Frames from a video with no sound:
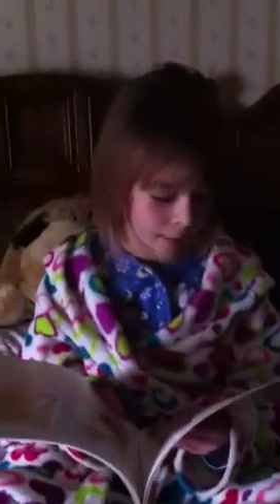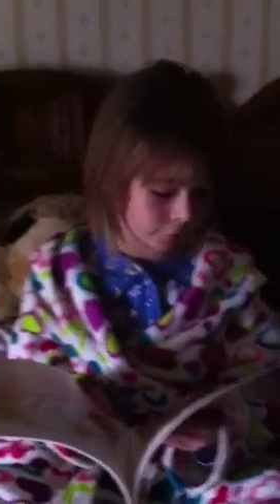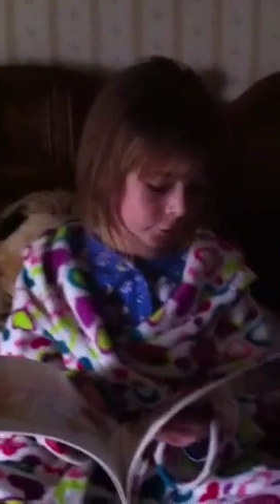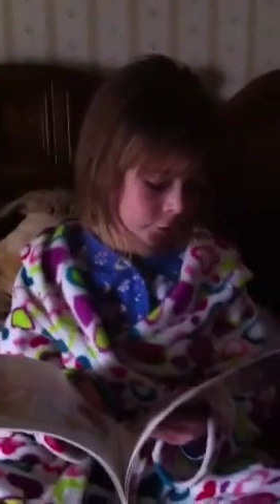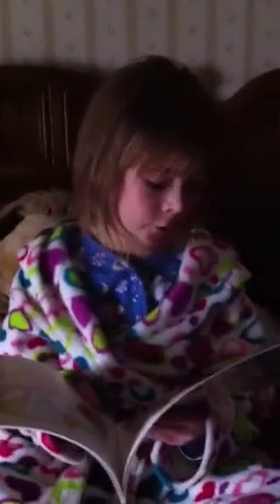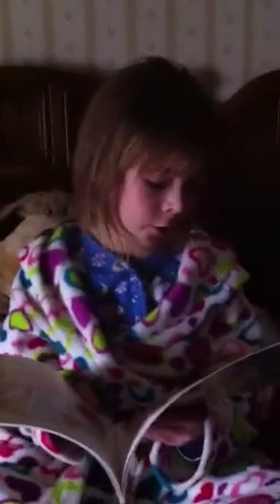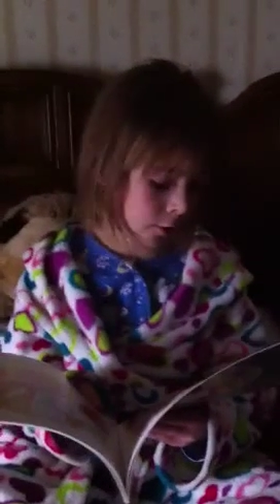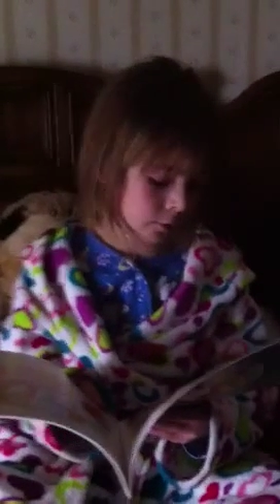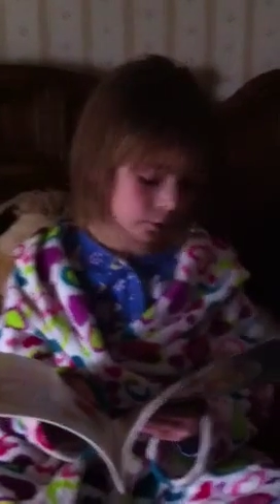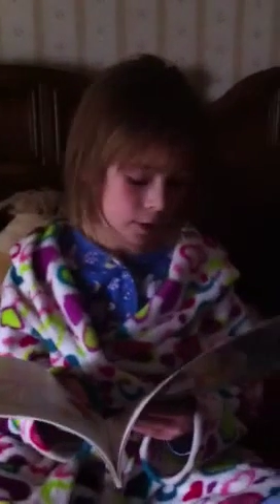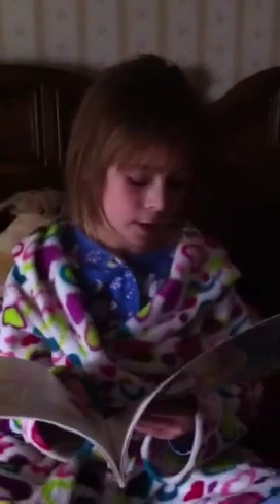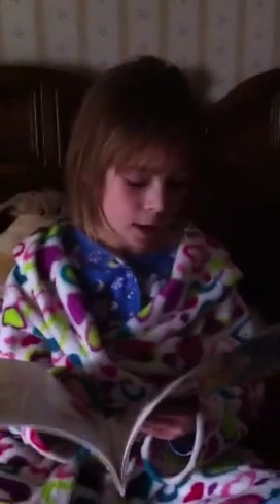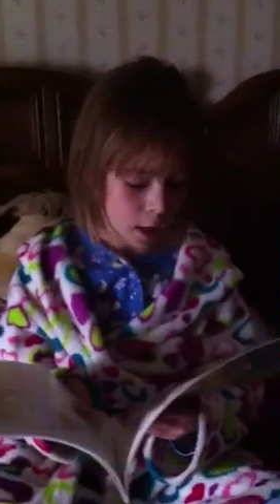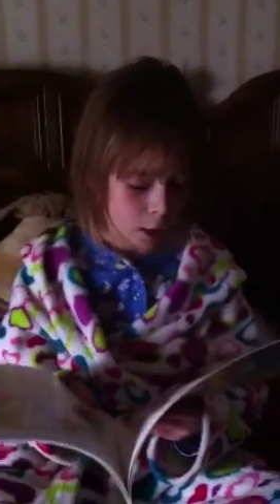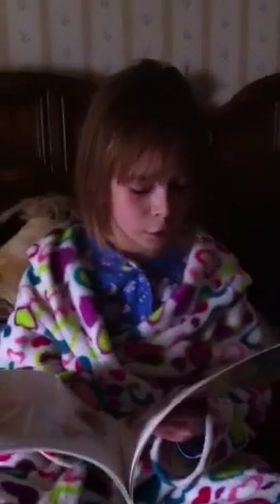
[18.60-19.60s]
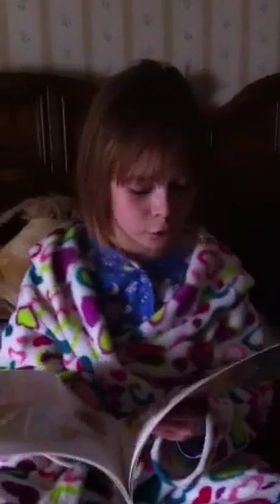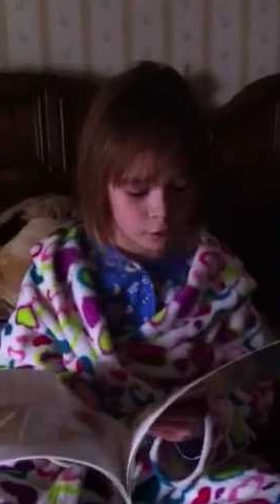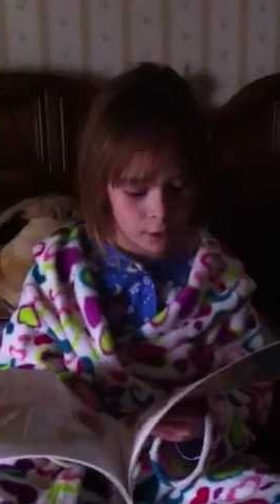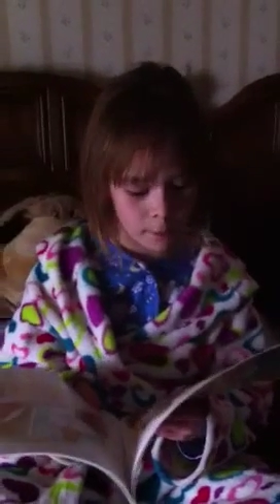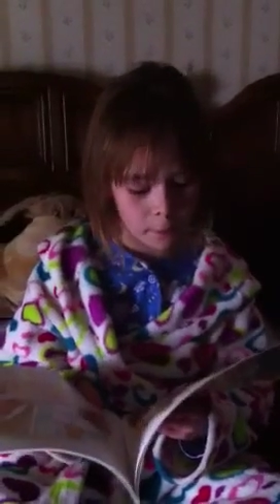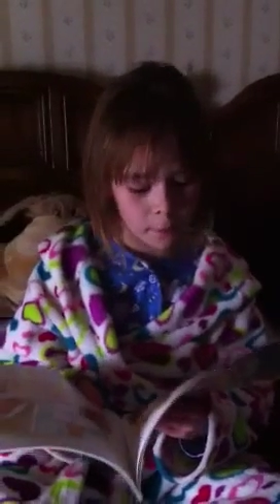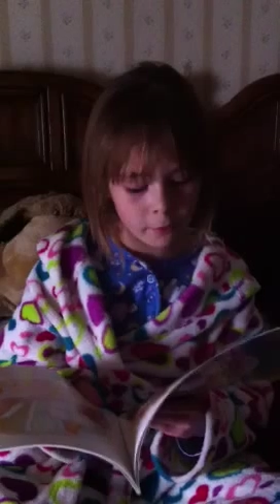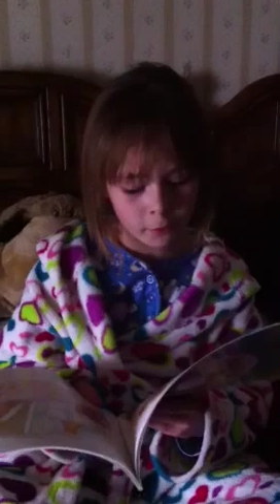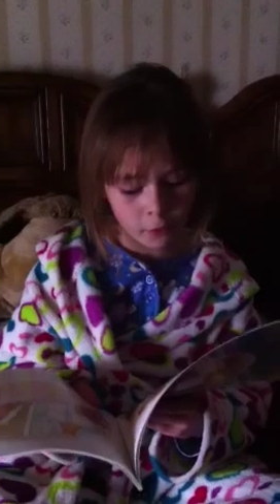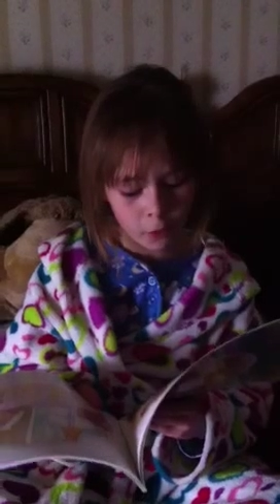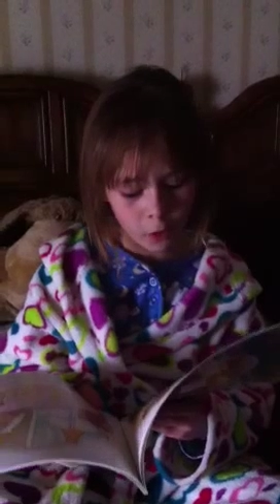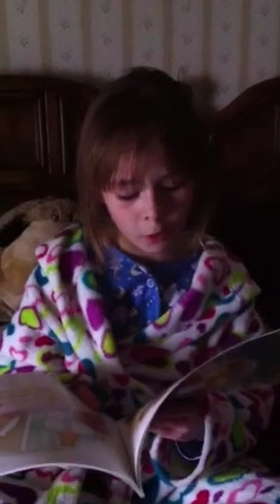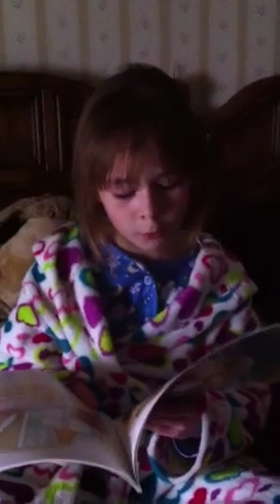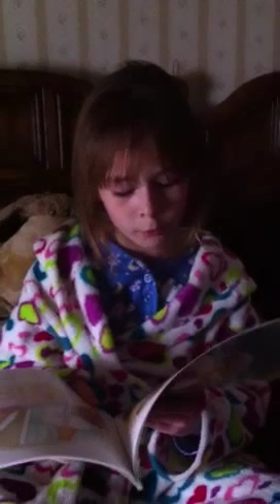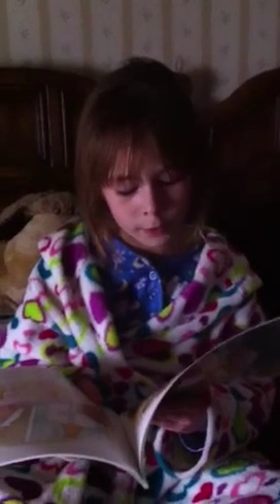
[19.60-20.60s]
afternoon. His grandmother
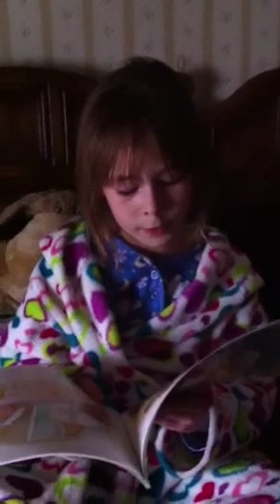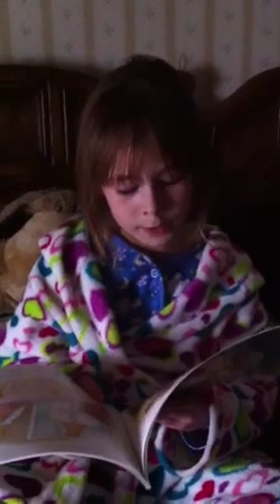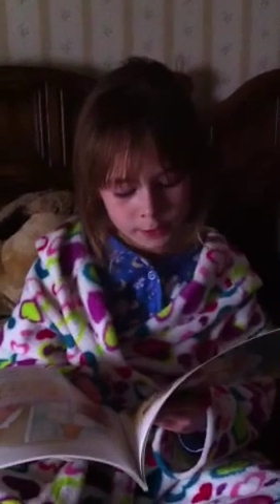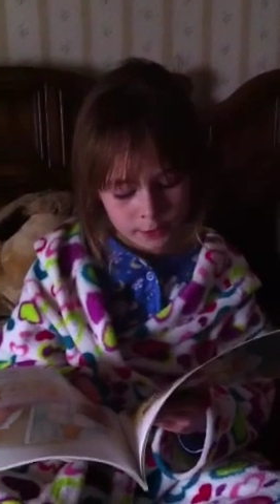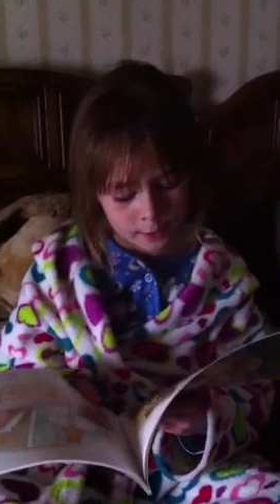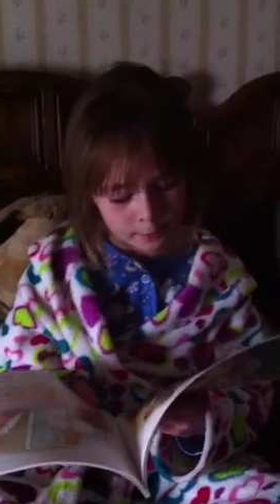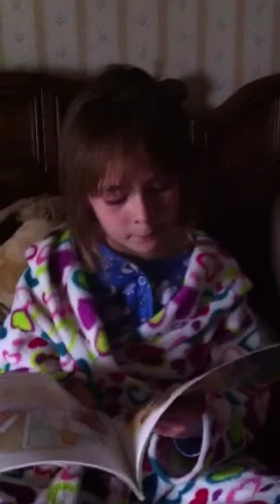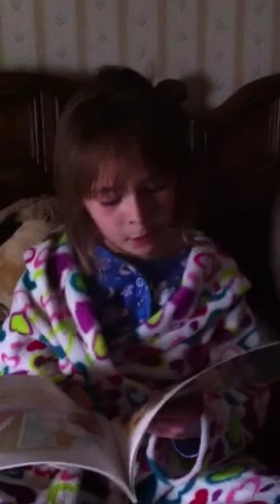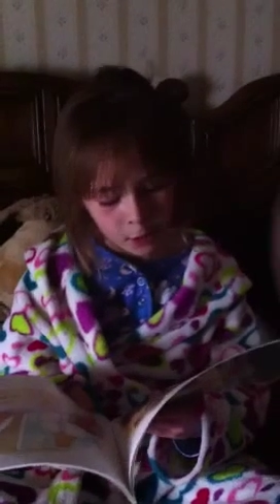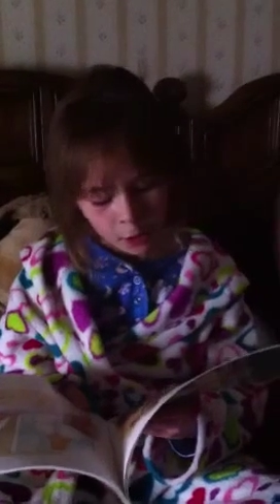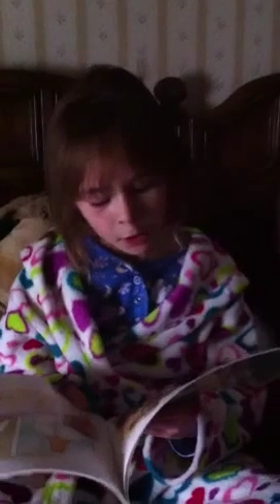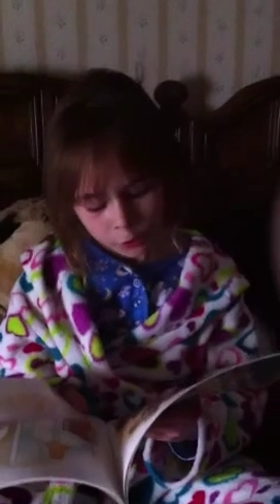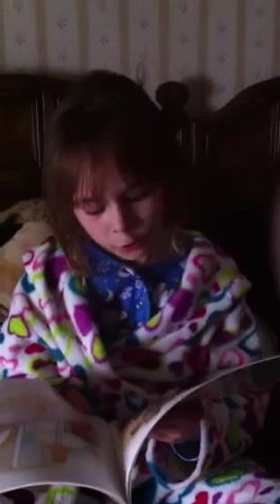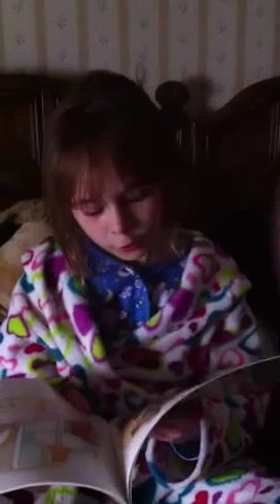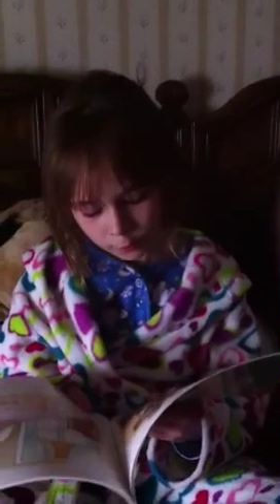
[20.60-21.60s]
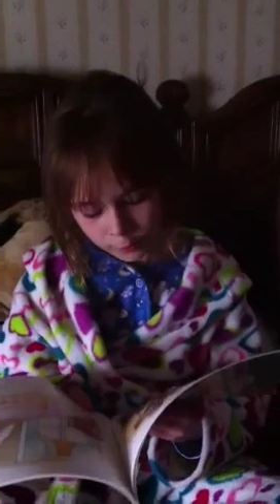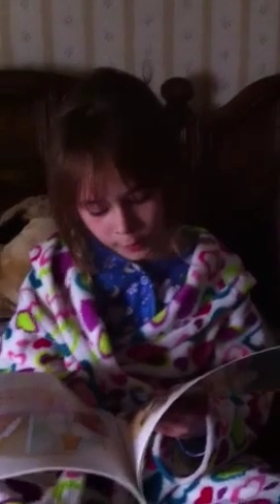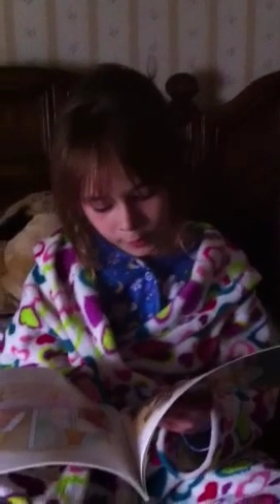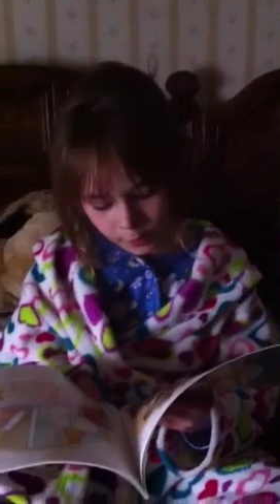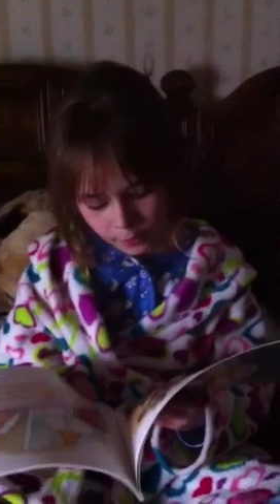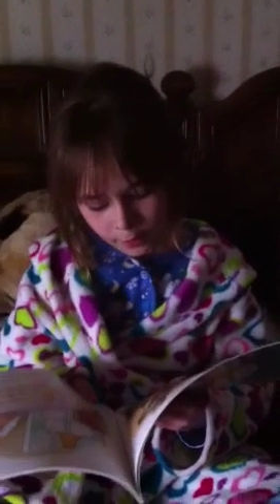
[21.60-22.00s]
always seemed to be